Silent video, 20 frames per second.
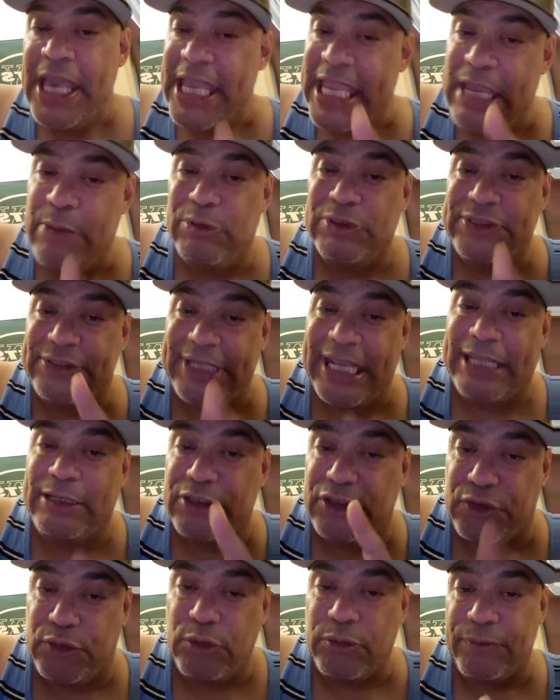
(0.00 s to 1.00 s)
he will say
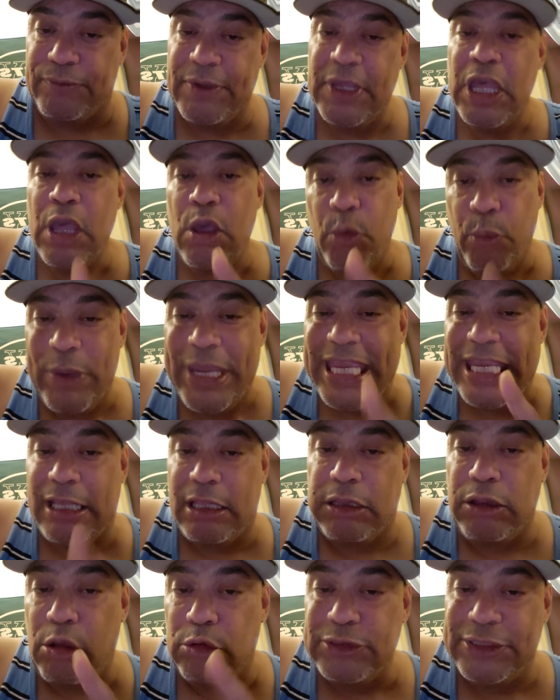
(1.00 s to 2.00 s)
the truth. We
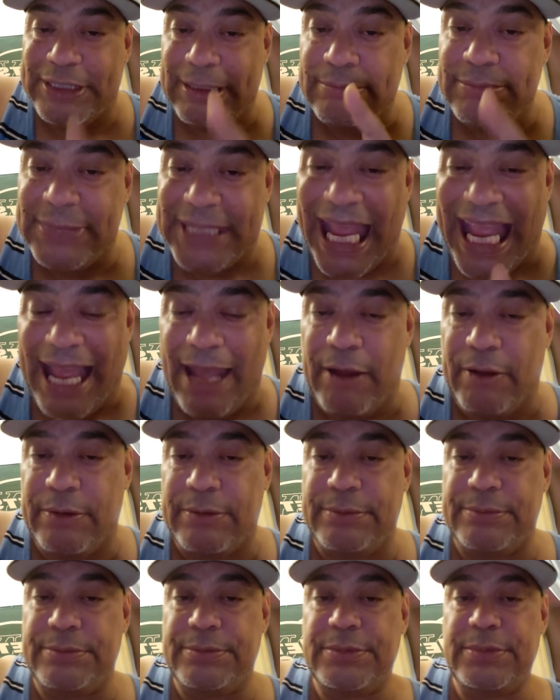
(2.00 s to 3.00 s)
closed them down.